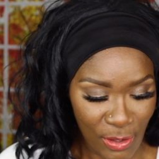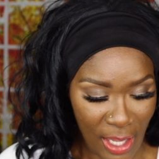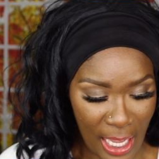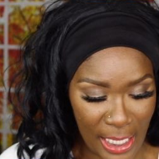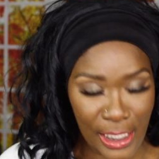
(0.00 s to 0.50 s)
you
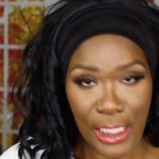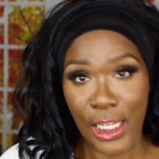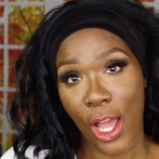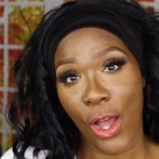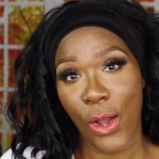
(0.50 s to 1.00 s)
guys
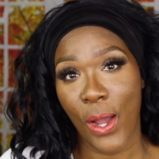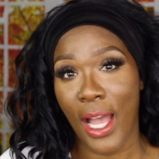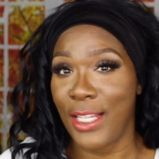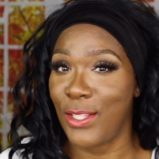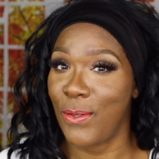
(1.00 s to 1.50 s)
know,
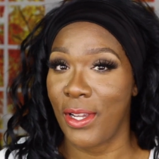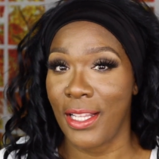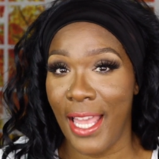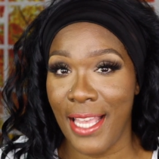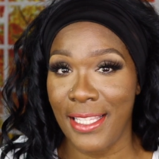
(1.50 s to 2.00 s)
I do wear
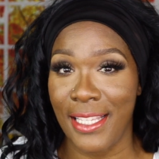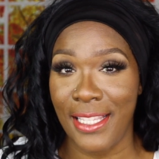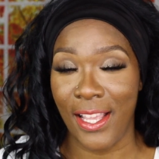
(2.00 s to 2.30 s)
glasses.